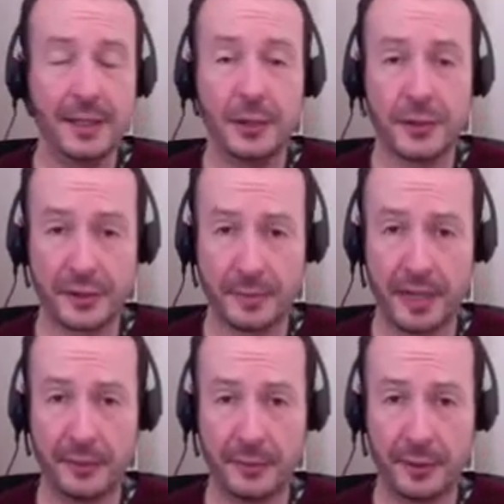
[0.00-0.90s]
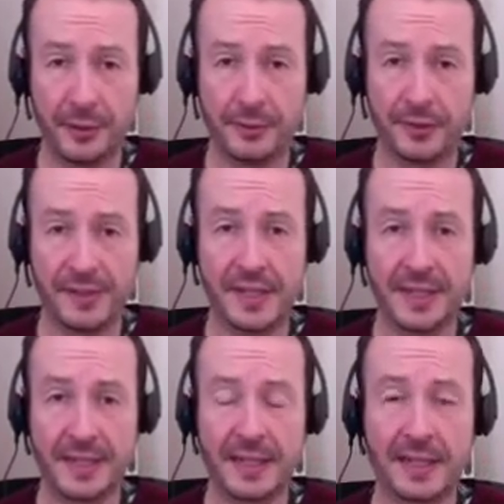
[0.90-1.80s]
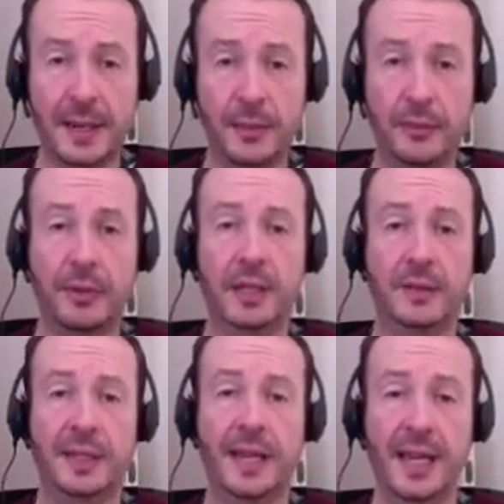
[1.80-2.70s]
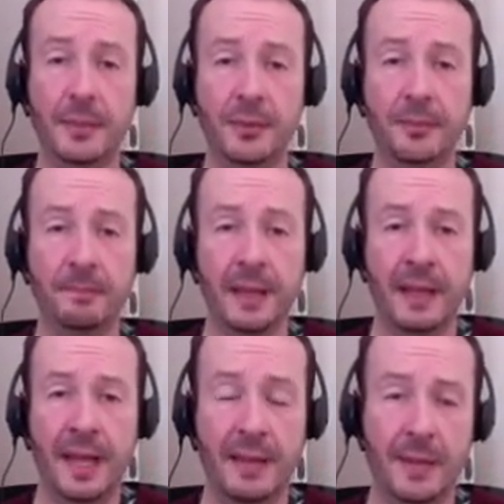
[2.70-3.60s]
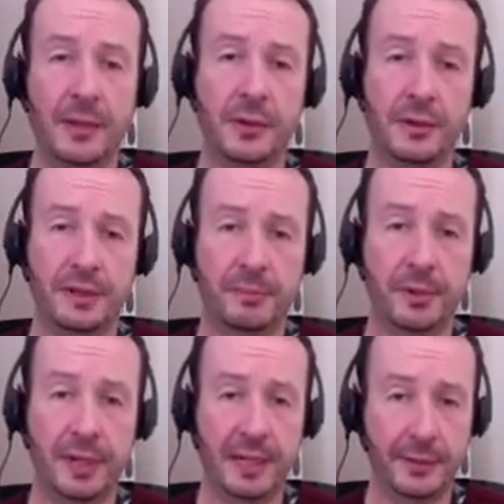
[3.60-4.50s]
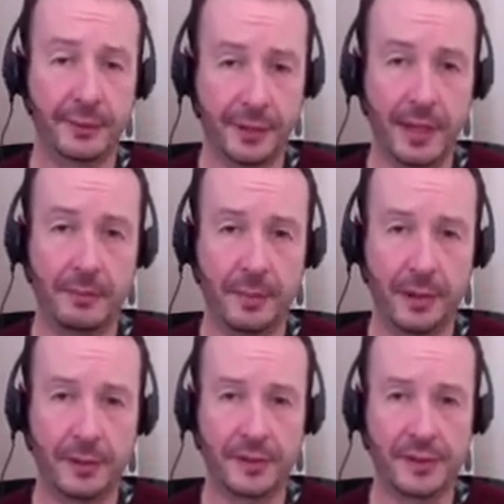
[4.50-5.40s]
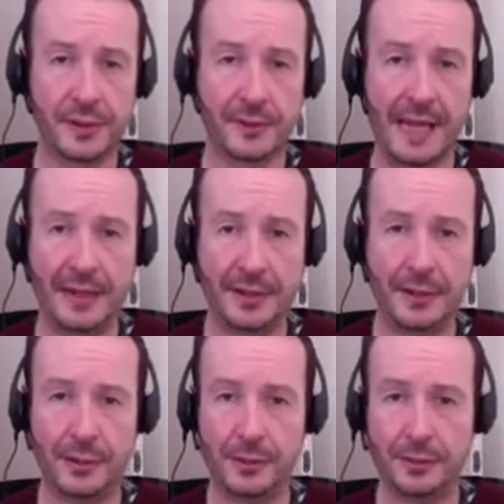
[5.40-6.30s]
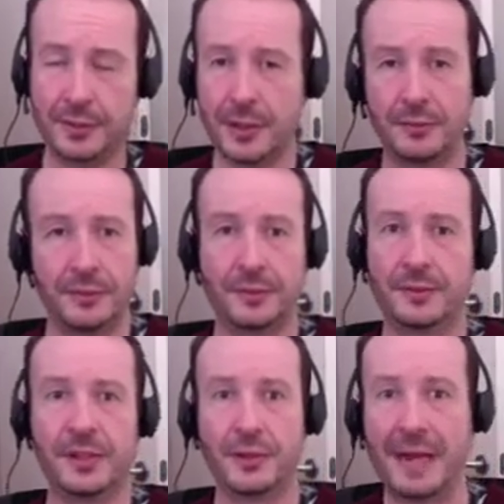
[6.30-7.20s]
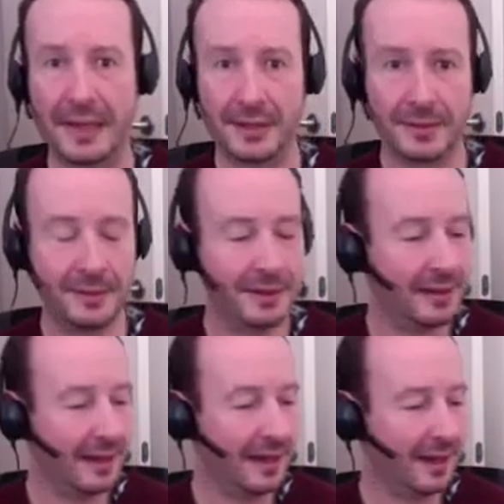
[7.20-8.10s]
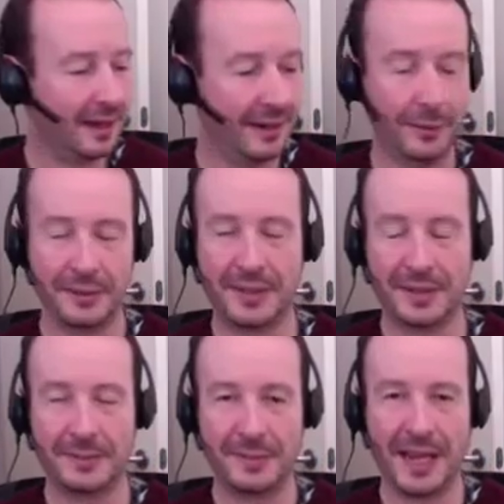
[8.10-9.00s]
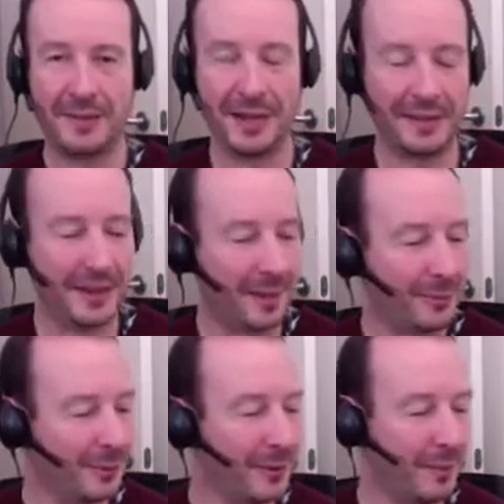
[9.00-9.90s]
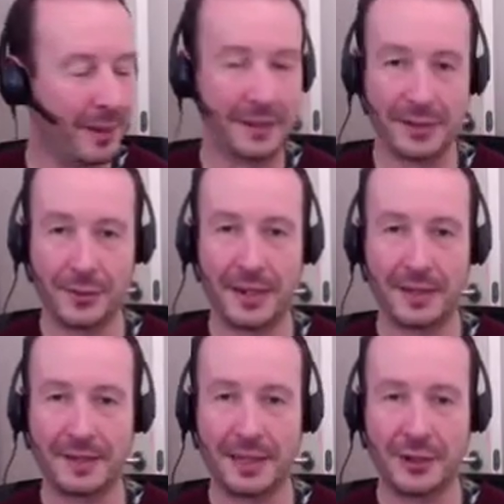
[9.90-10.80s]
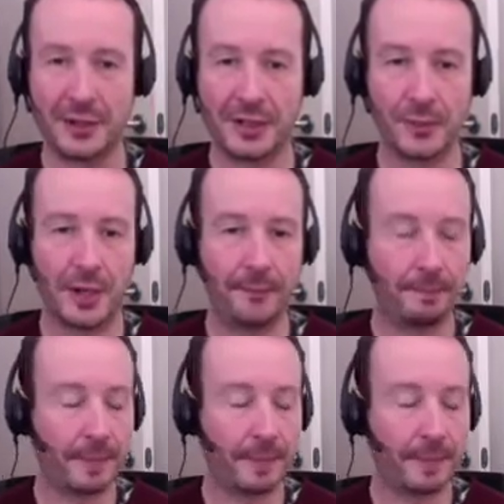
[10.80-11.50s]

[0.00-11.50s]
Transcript: use your smartphone. Just need to connect it up with a relevant cable and make sure it's put into flight mode so that you don't distract or it doesn't have anything come through that might distract the session as well.